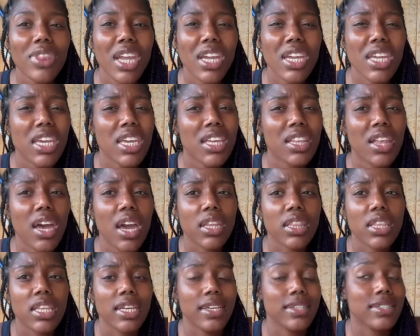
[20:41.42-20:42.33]
get
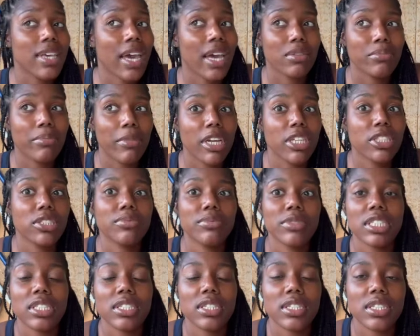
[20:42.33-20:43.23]
like the exact
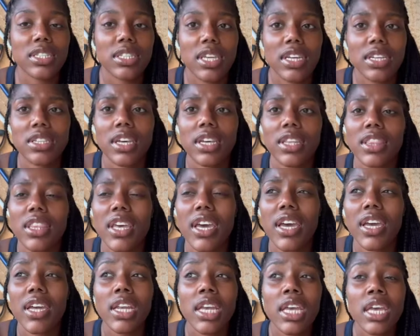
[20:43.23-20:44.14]
measurements and things like
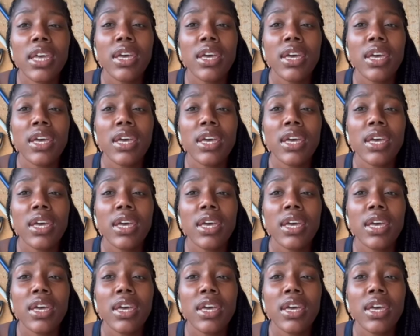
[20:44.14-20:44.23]
that.